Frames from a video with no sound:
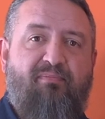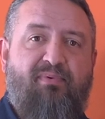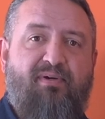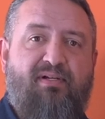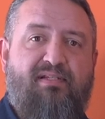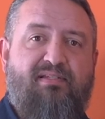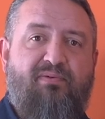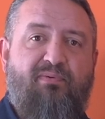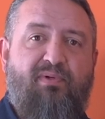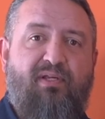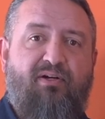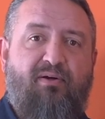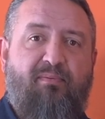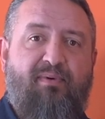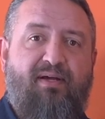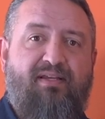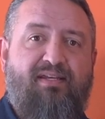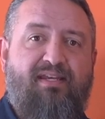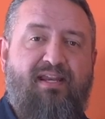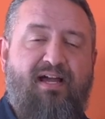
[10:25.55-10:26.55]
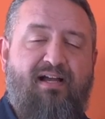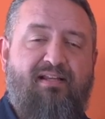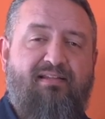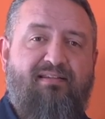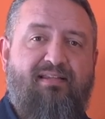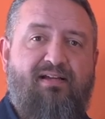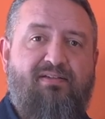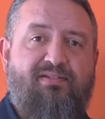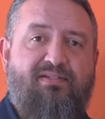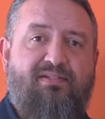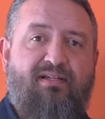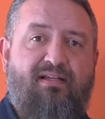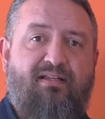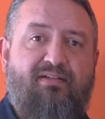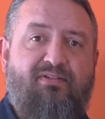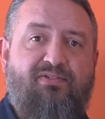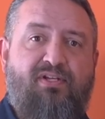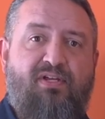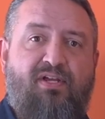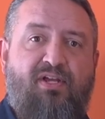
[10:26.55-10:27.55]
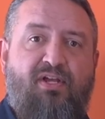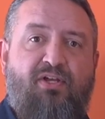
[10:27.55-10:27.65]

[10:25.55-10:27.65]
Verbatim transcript: bucks a week or about $9,000,